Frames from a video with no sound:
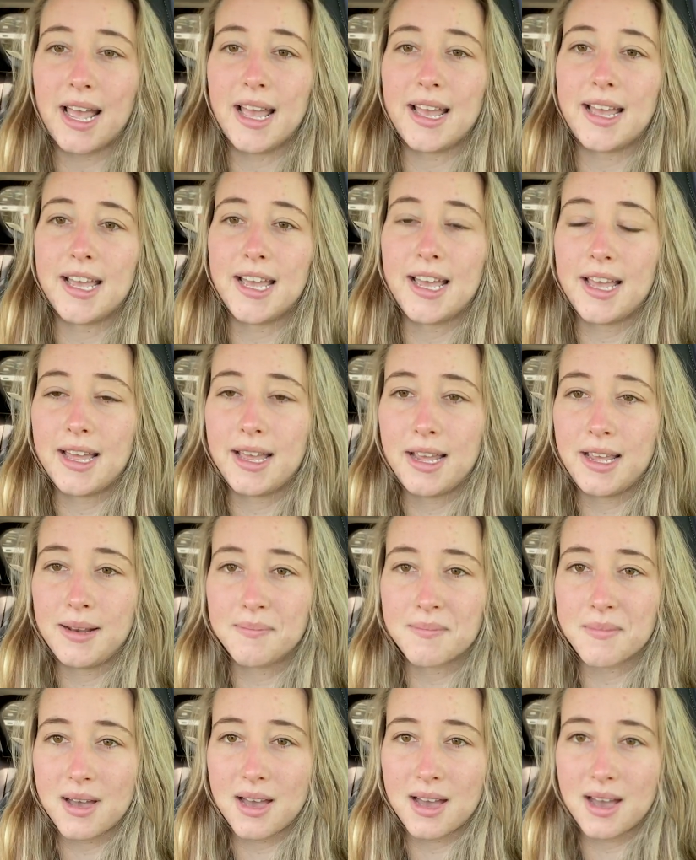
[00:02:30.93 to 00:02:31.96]

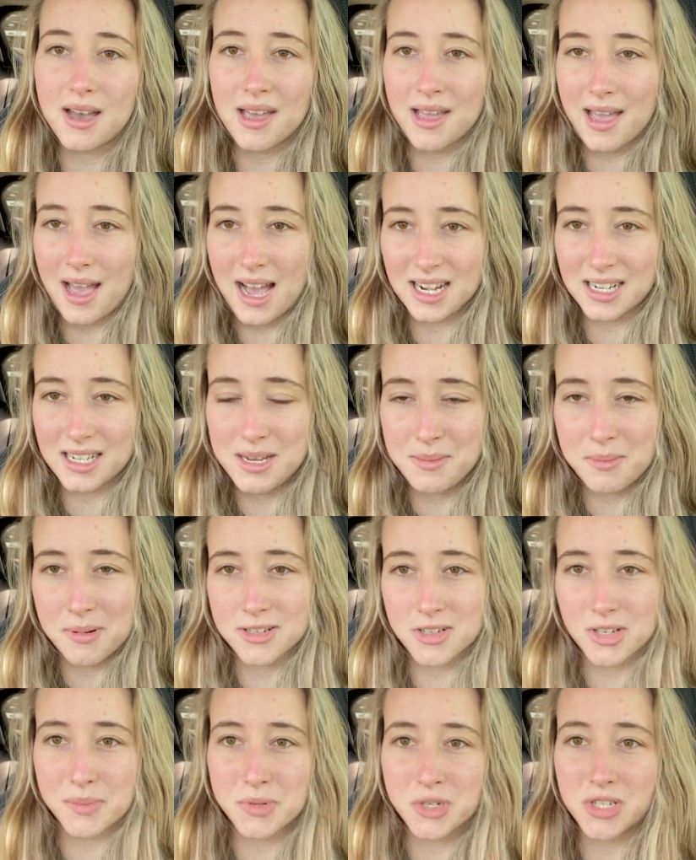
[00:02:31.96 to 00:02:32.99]
and my acne
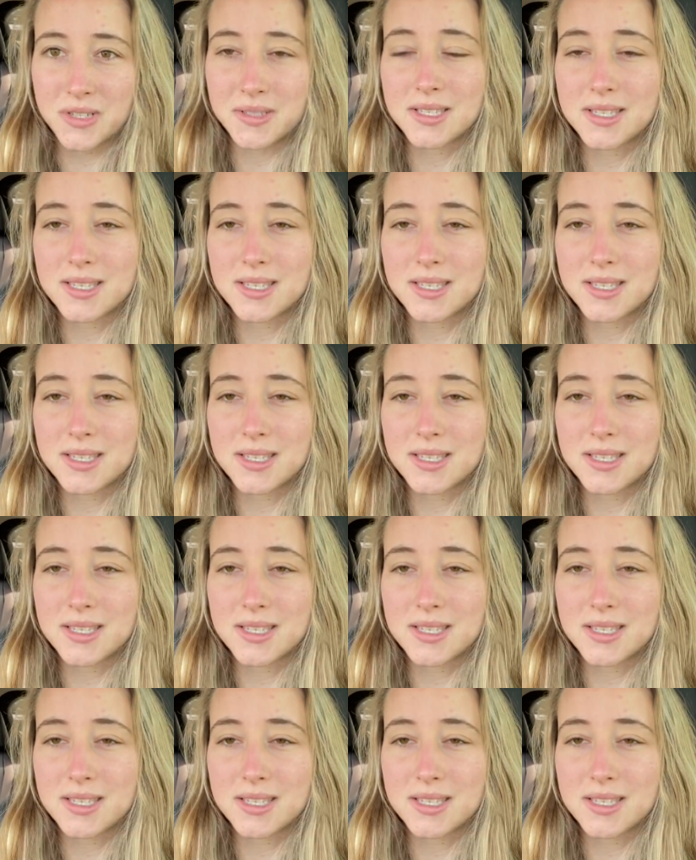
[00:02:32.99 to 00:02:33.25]
prescription.